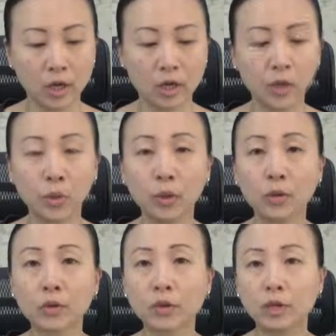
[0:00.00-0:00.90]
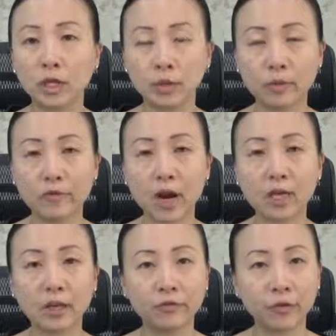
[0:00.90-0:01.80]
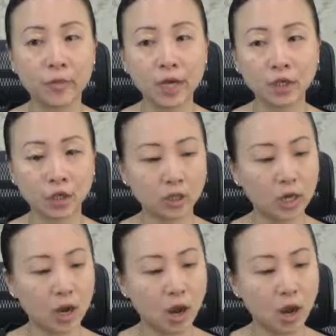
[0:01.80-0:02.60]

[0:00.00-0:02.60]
you will also need to provide information